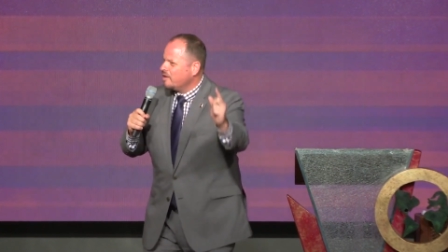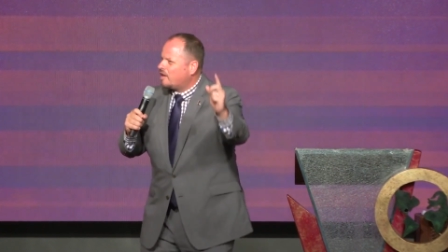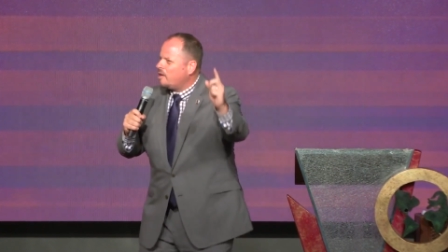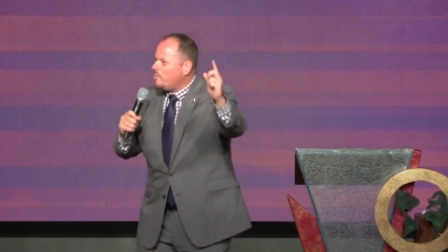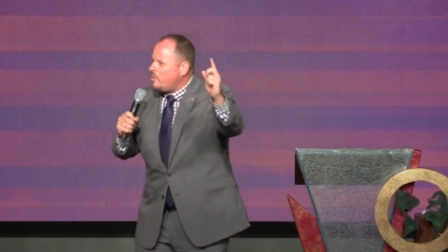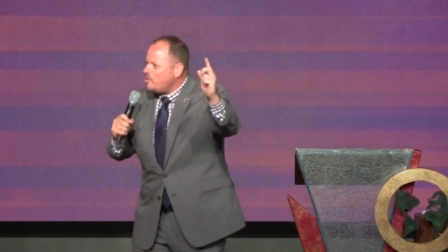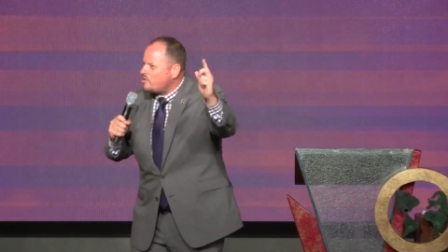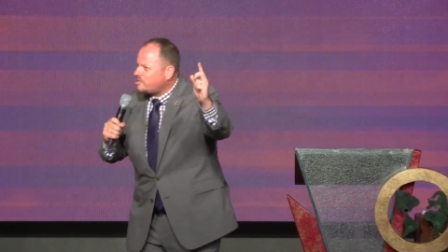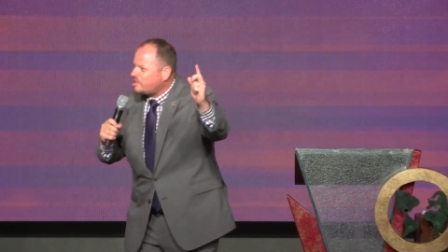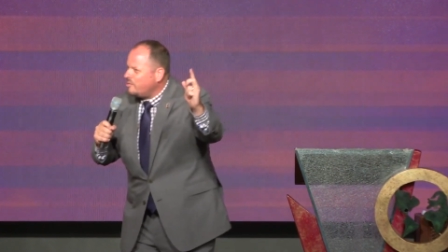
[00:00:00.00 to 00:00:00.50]

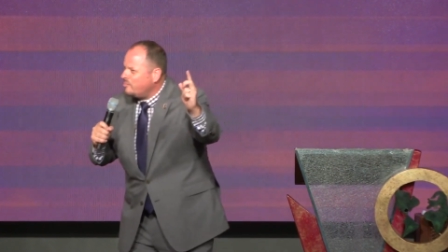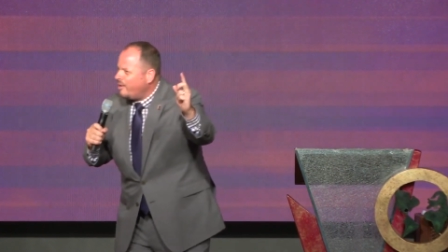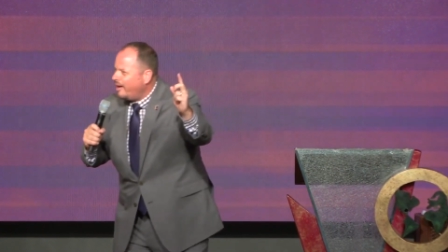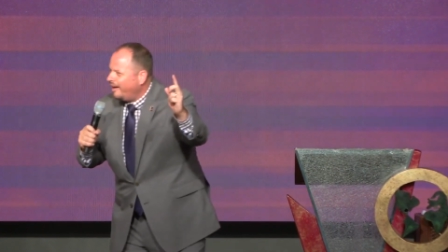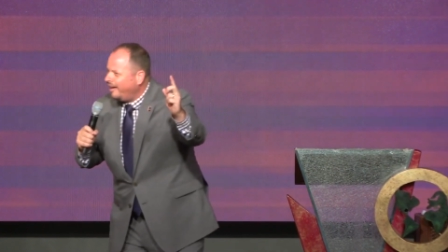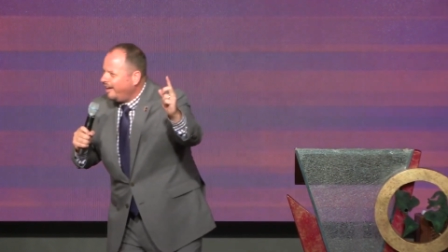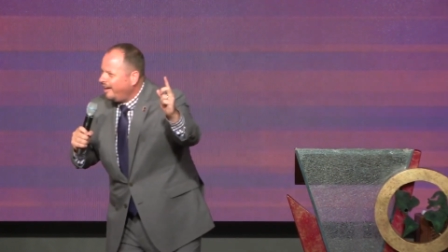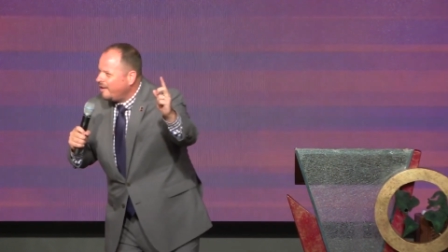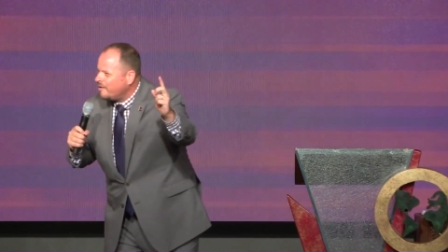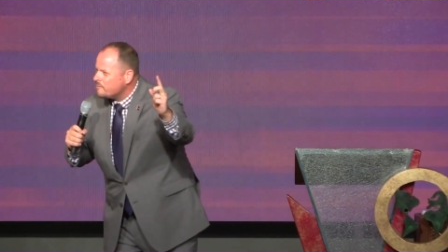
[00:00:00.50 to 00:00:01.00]
Come on,
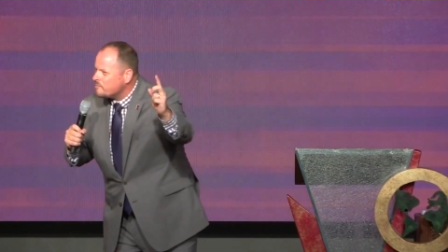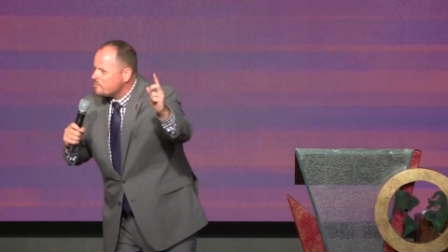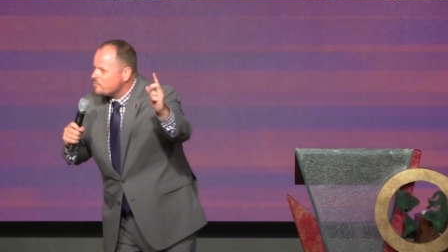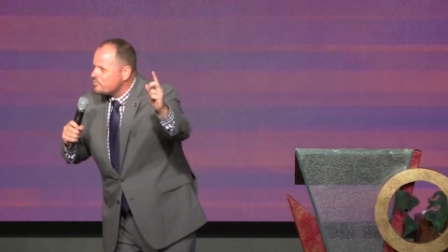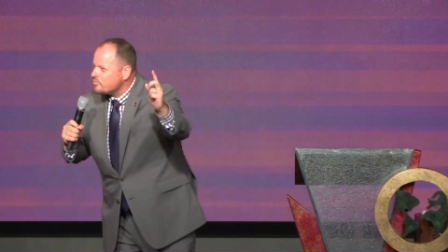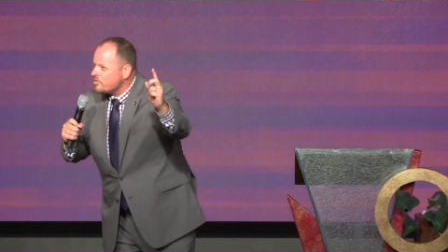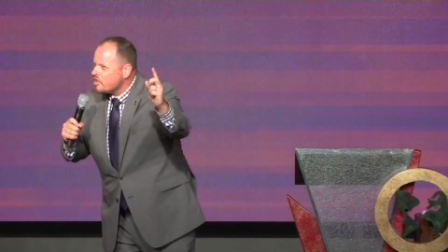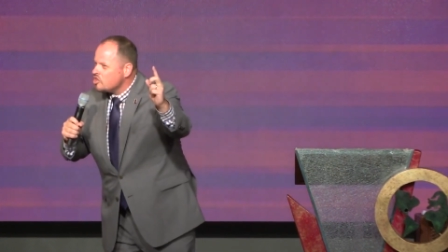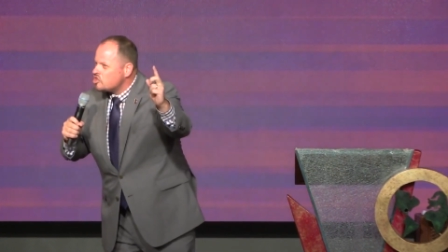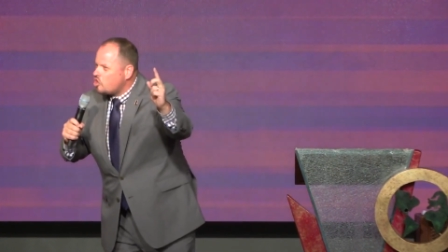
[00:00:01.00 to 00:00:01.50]
somebody.
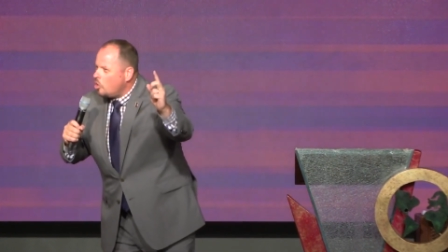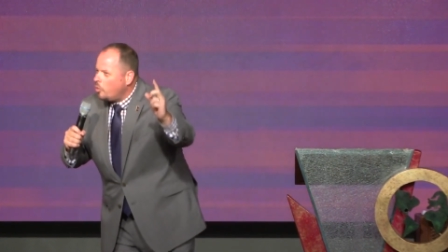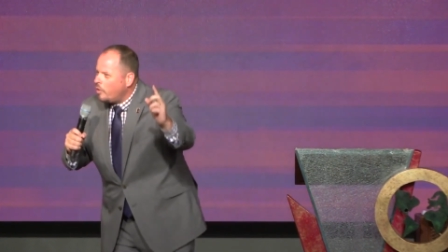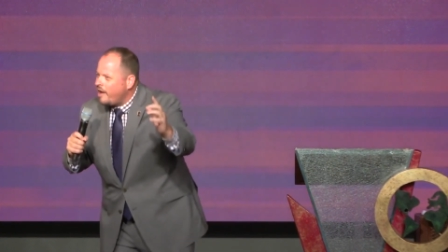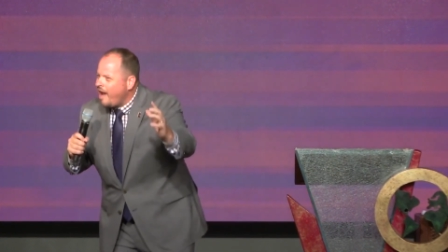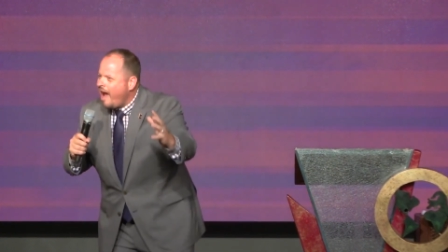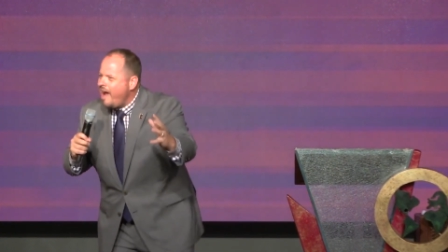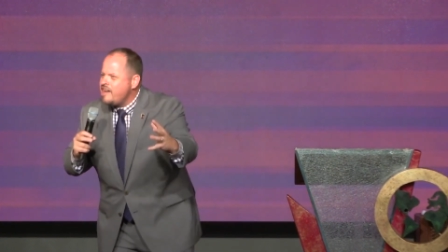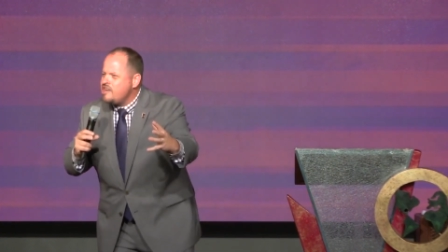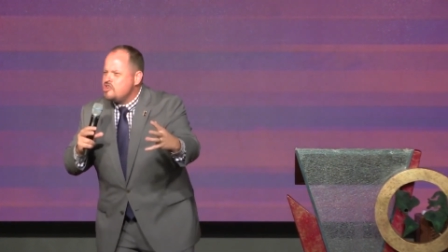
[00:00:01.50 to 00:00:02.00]
So
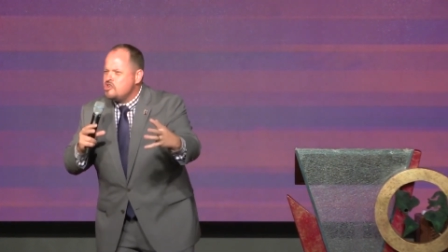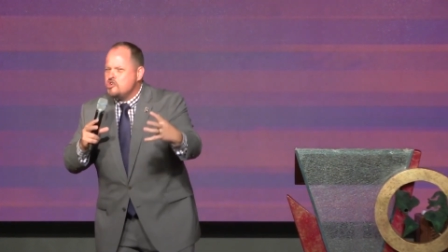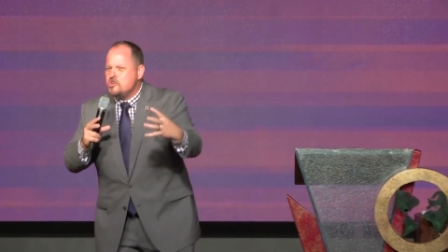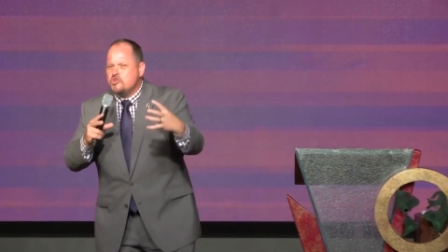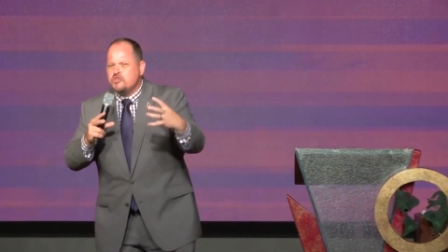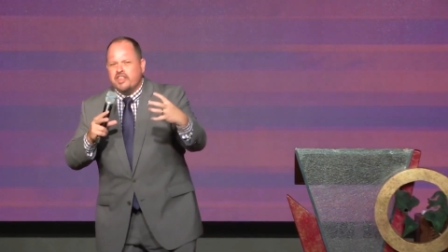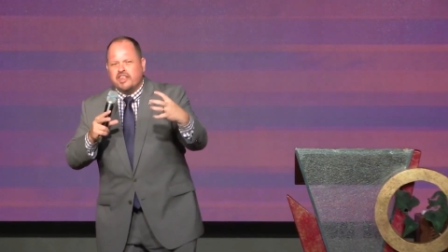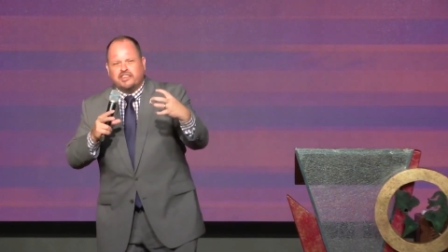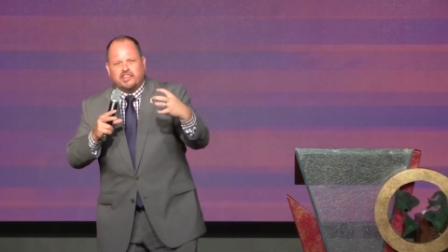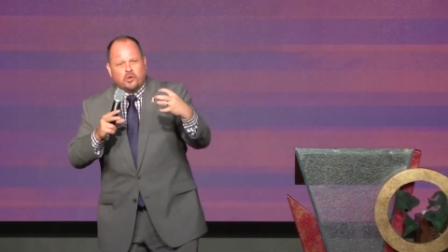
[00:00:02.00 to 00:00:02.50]
when I
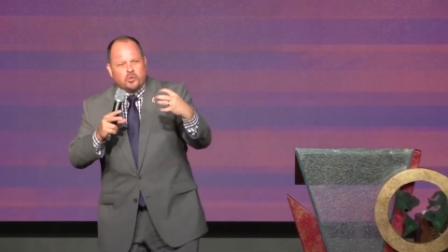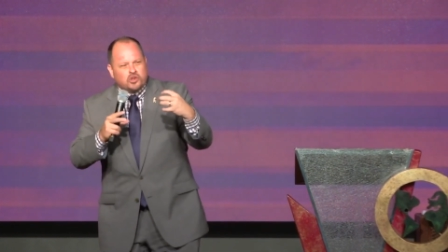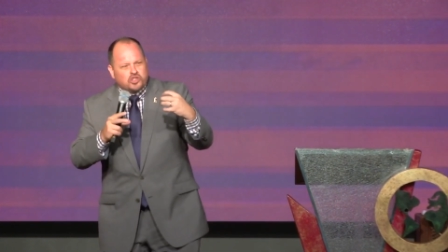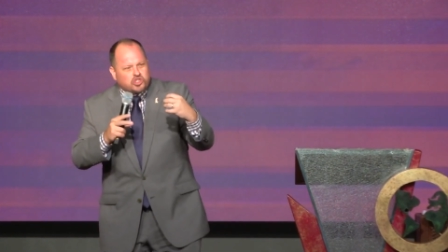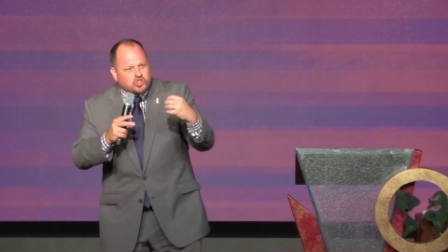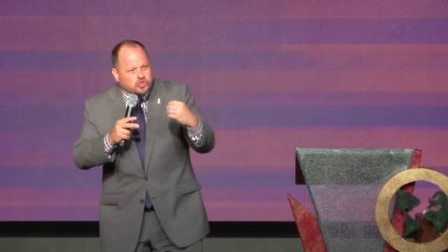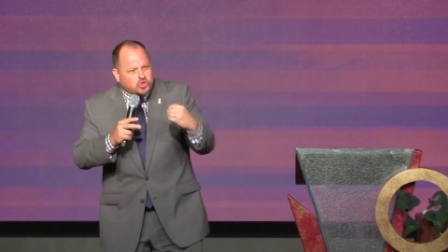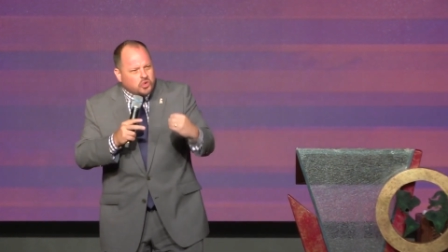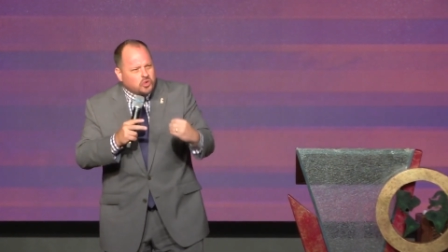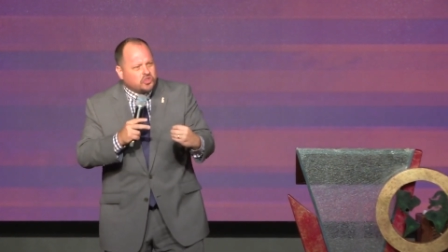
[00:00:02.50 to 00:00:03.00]
knew that there
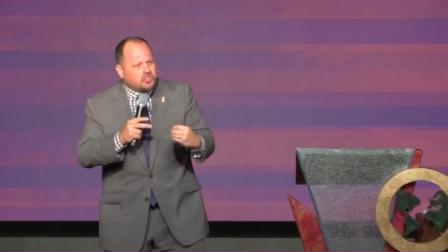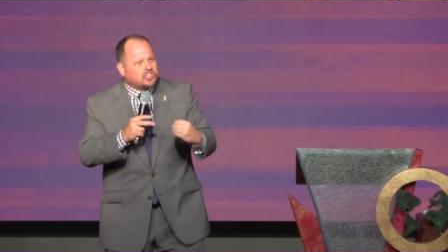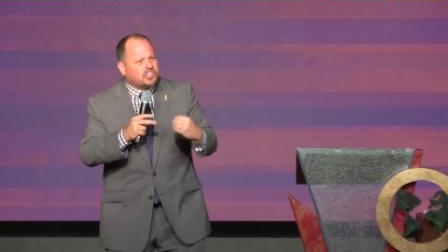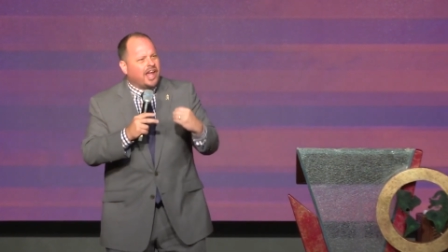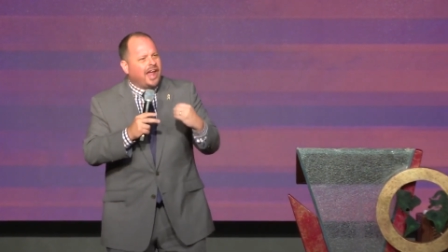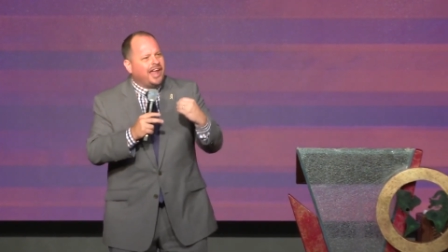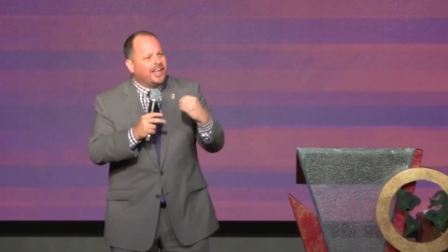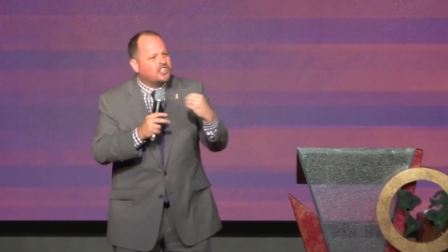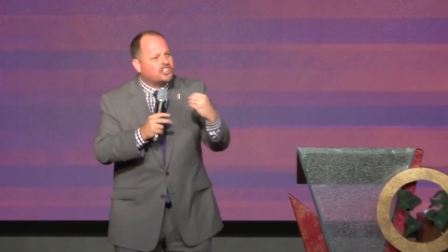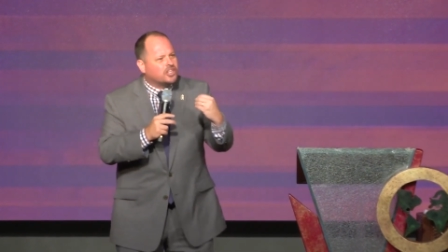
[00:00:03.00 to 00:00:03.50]
was true
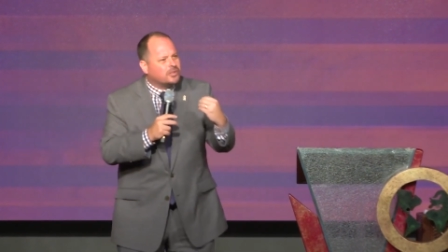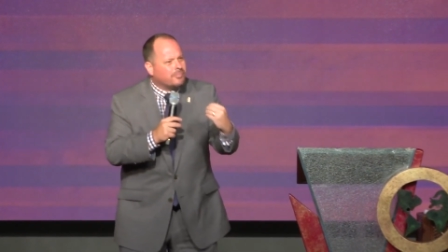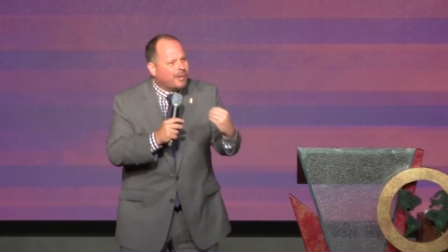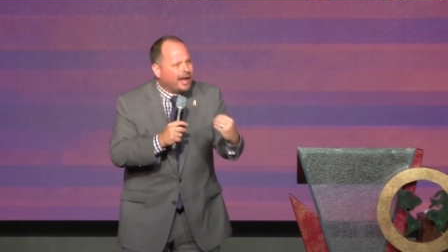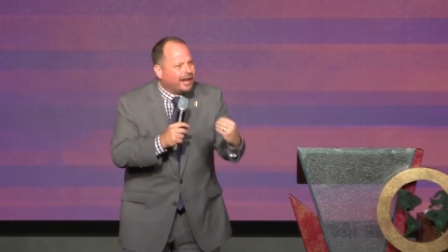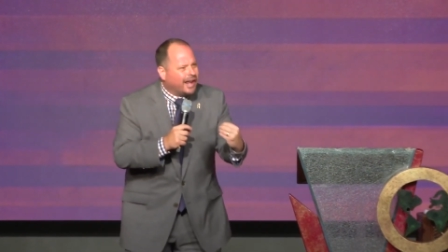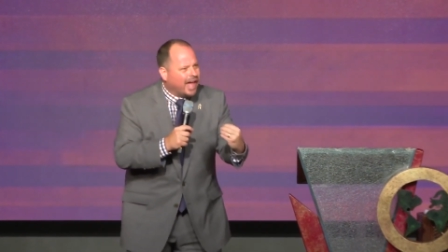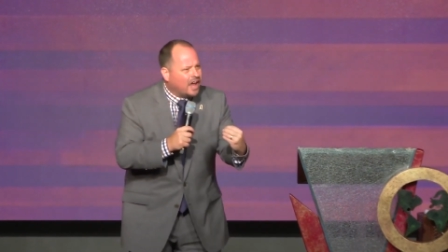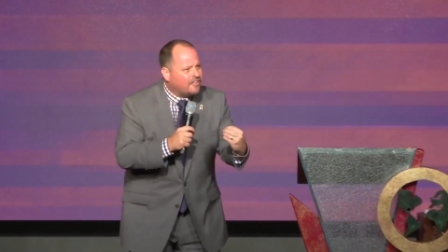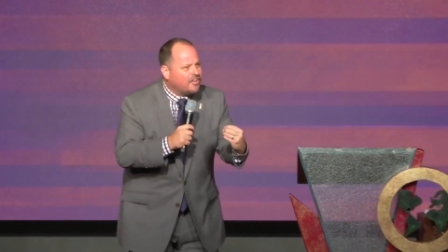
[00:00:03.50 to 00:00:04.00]
change in
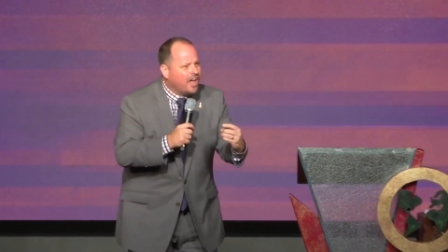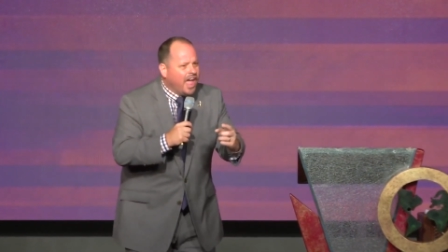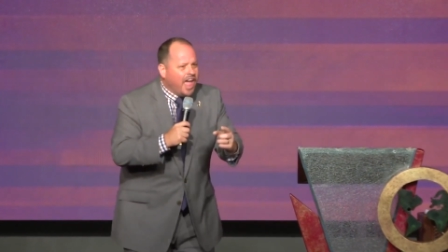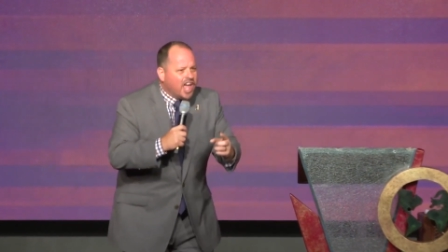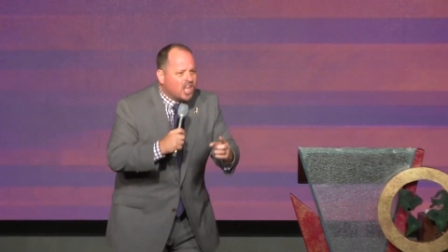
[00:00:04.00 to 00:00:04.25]
my life,